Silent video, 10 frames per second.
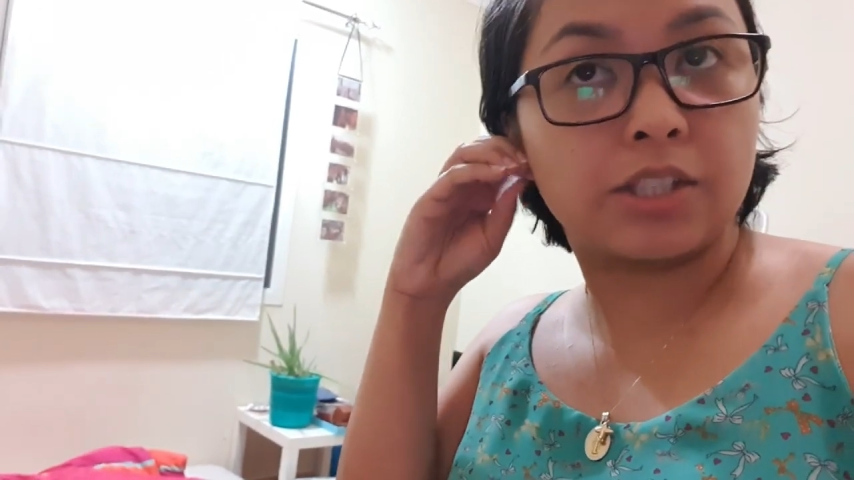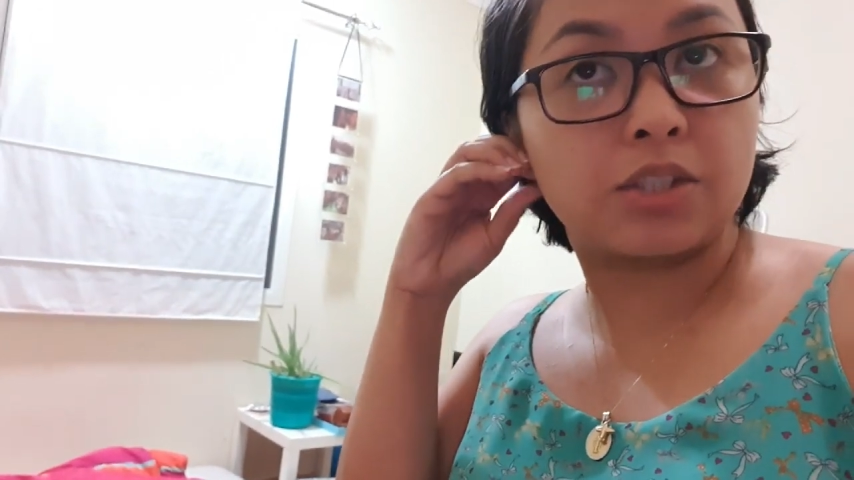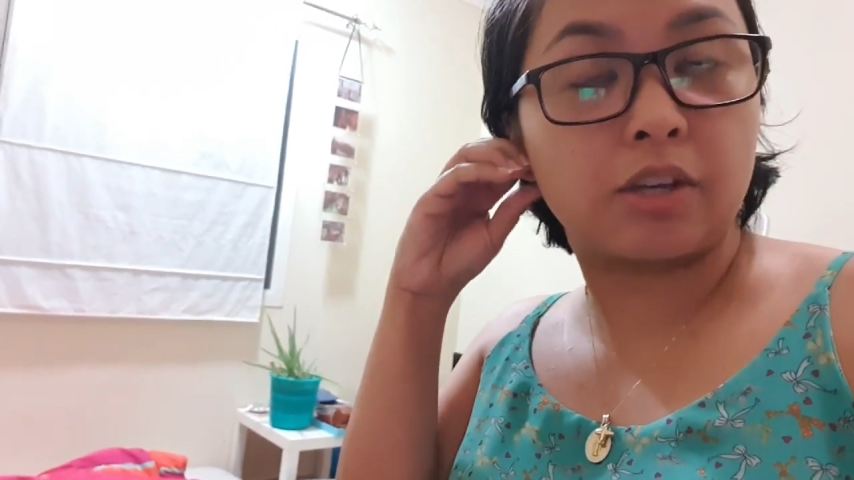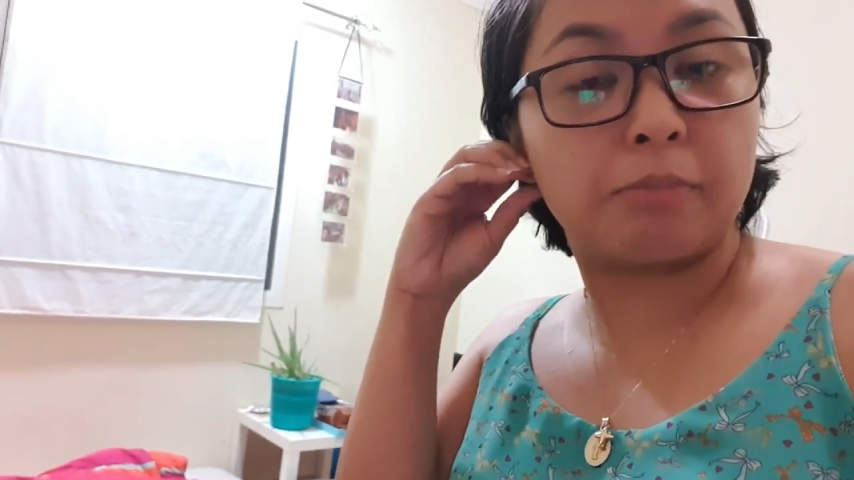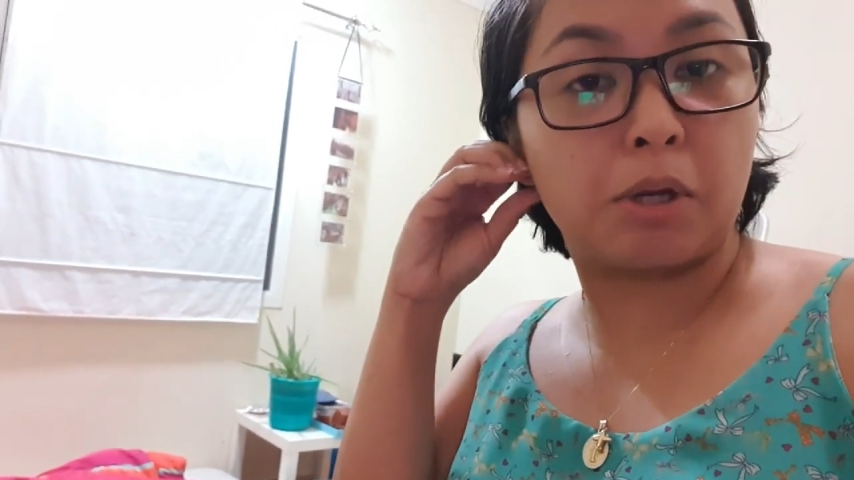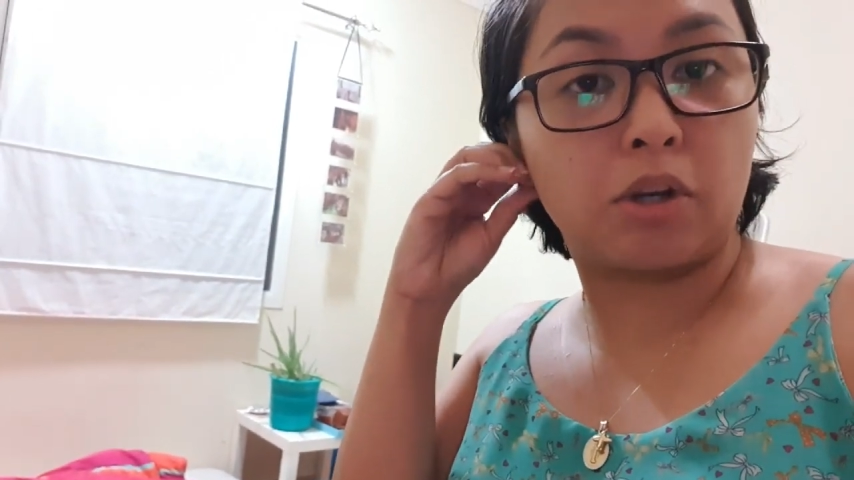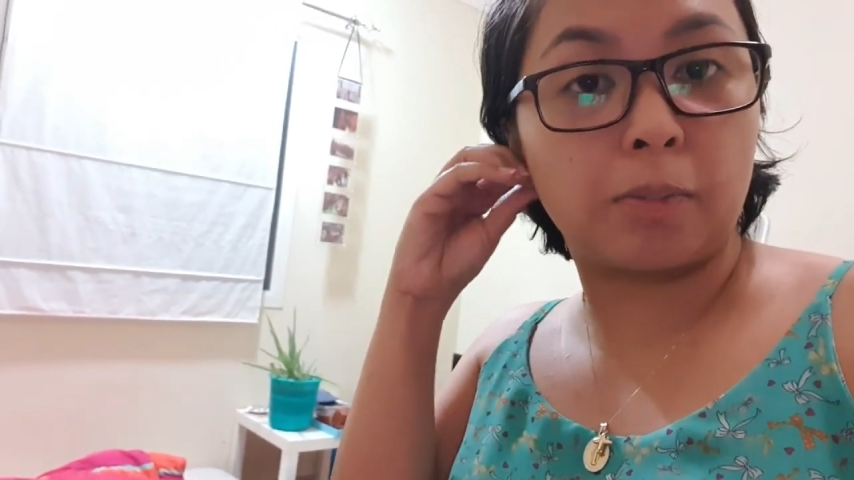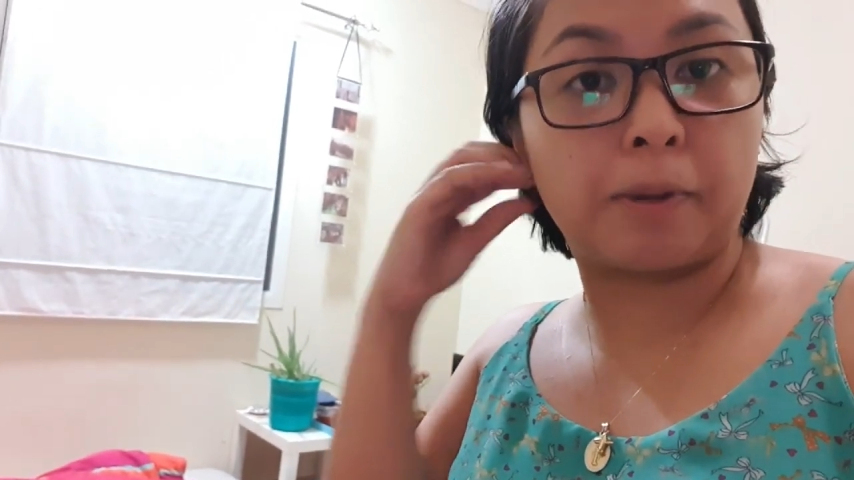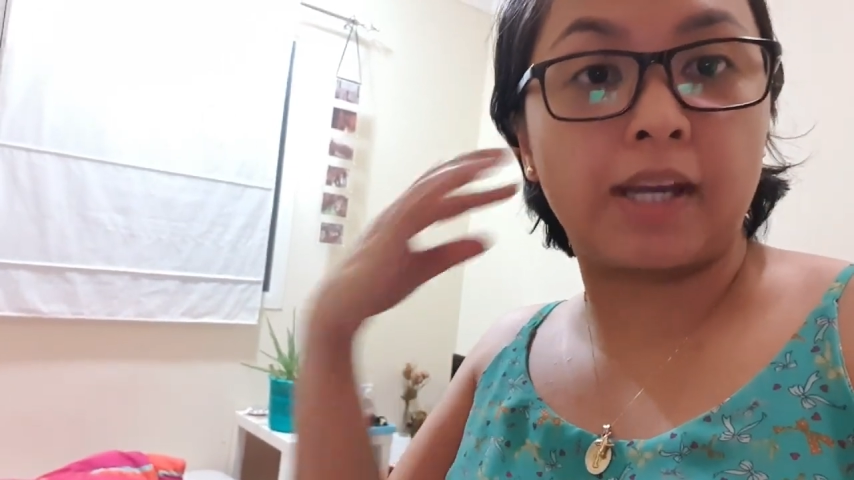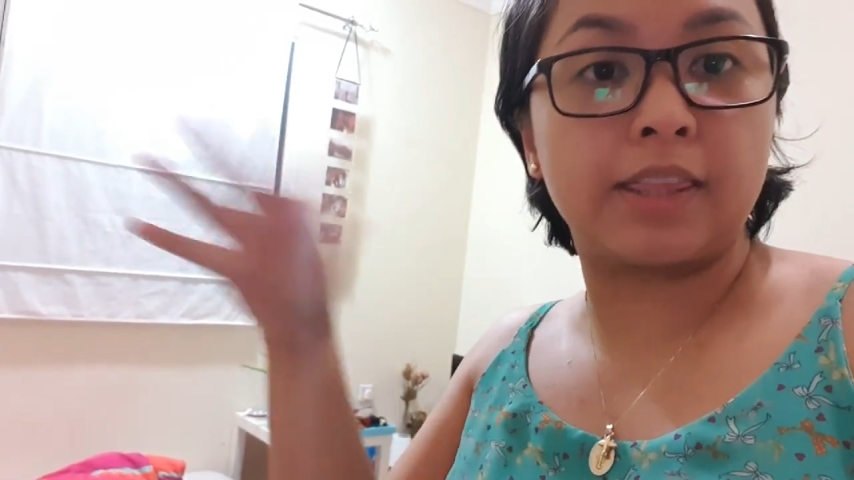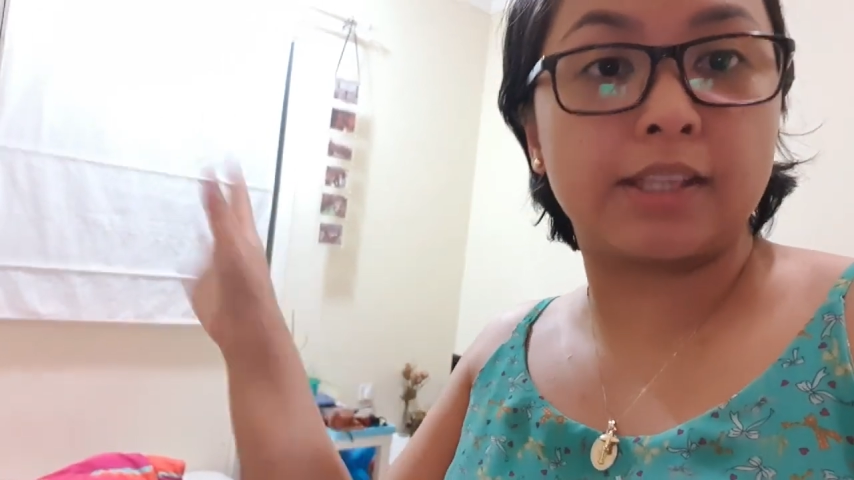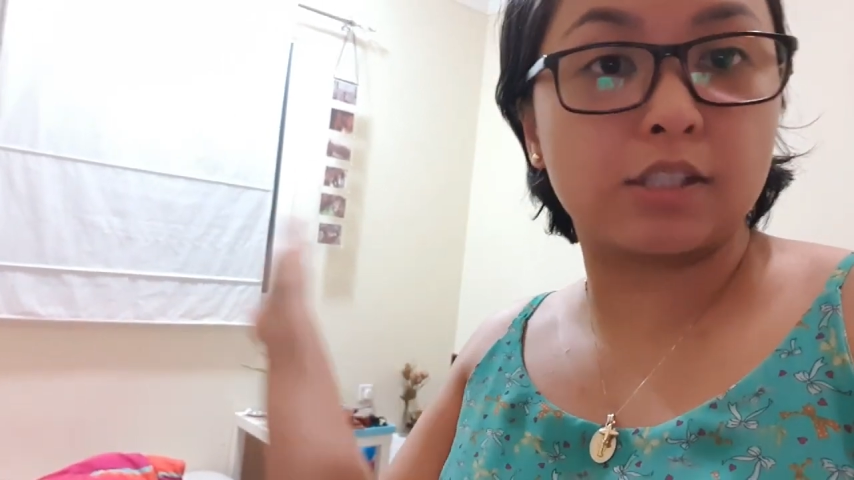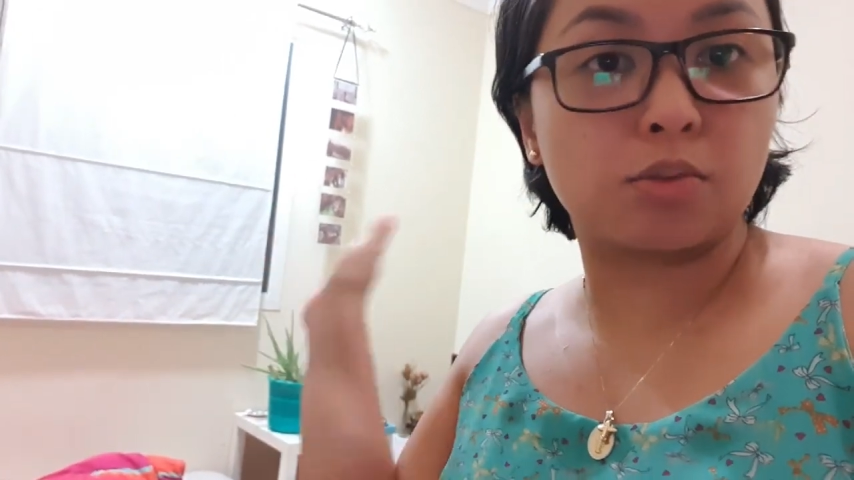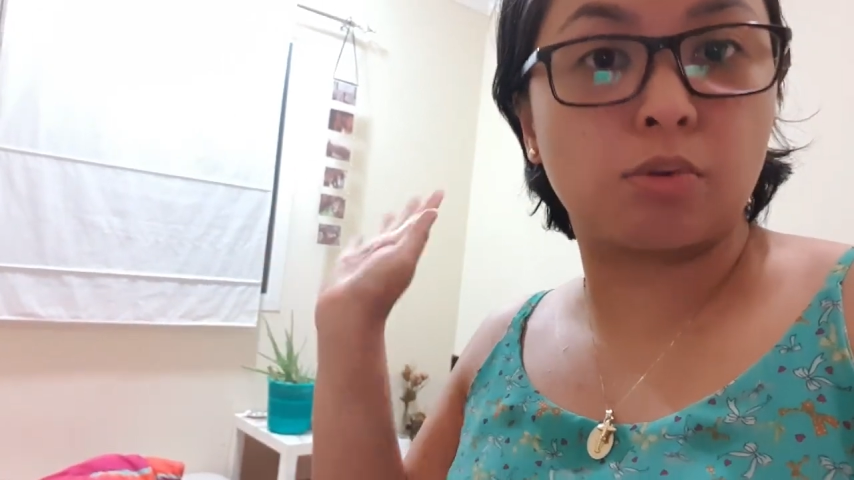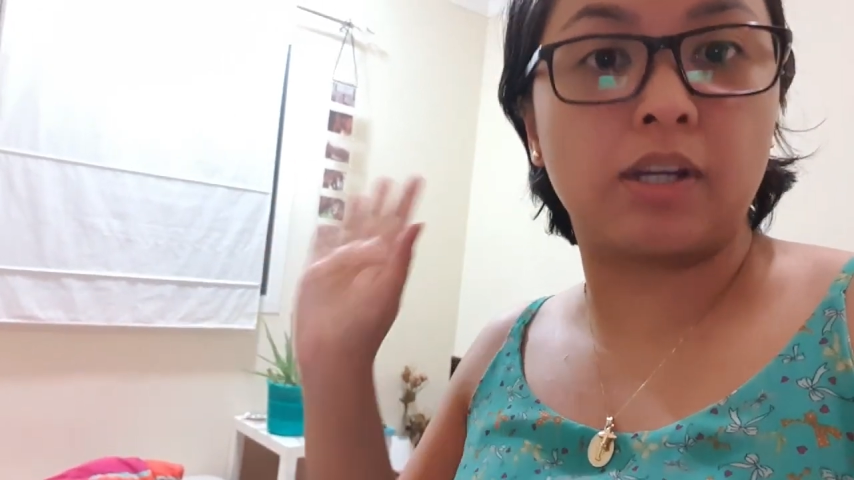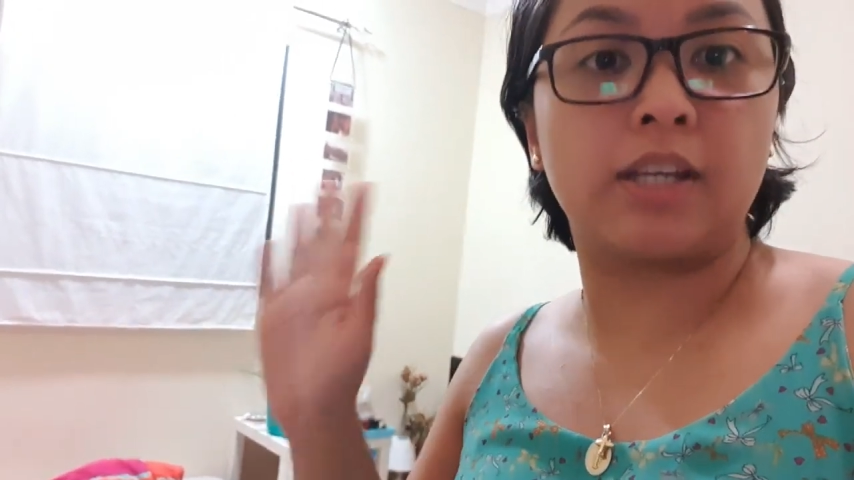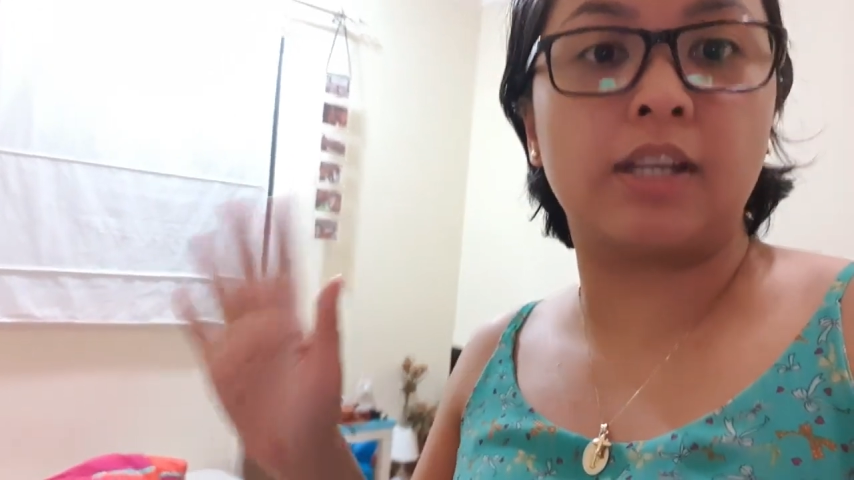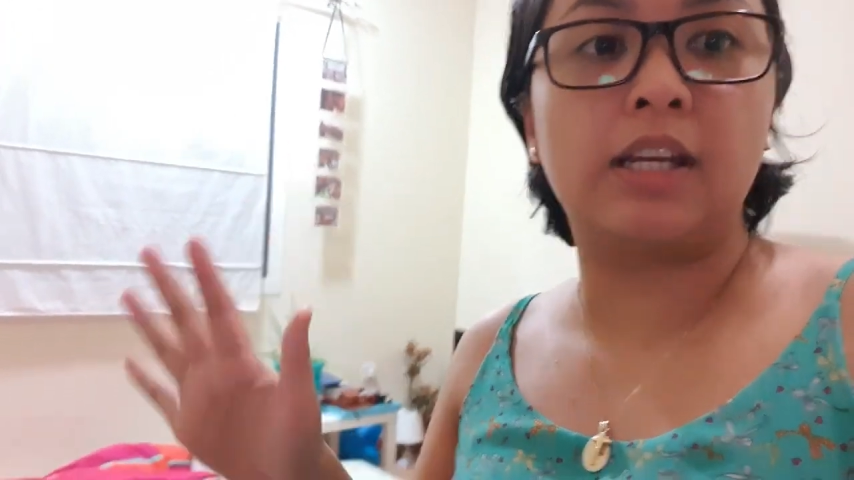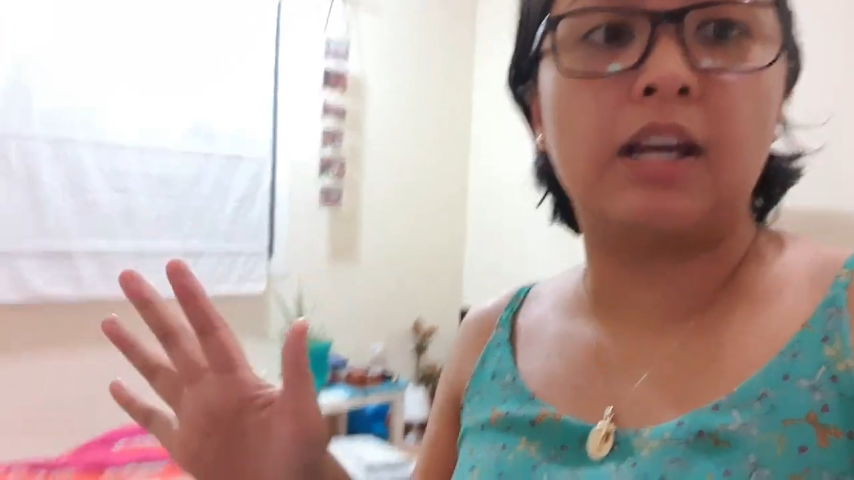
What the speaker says: so I've been occupying this one.